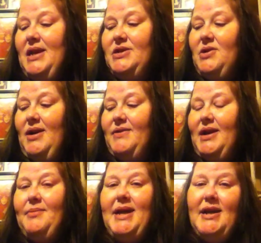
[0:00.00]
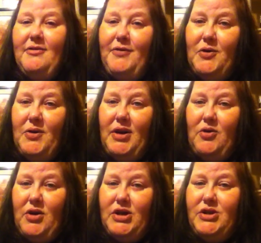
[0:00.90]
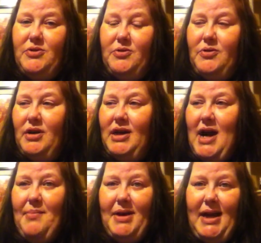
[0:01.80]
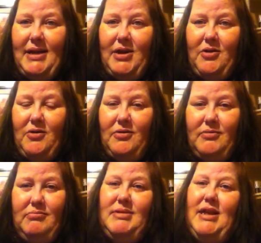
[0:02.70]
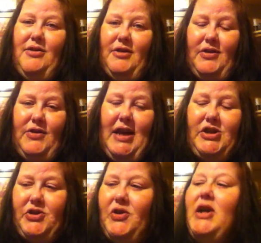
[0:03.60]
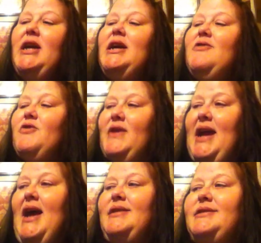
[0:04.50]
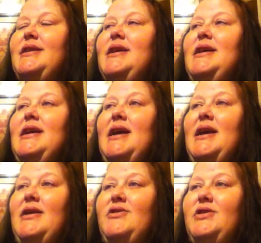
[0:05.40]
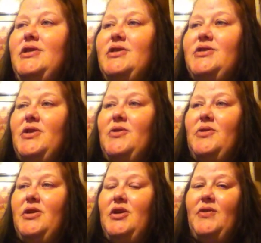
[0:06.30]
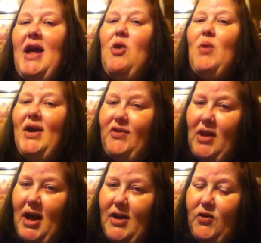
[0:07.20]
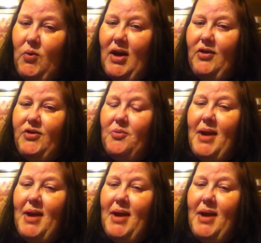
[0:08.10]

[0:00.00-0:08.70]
So I have to get them canned food in order to accommodate their teethless nature for the cats. And so, that weighs a lot as well. So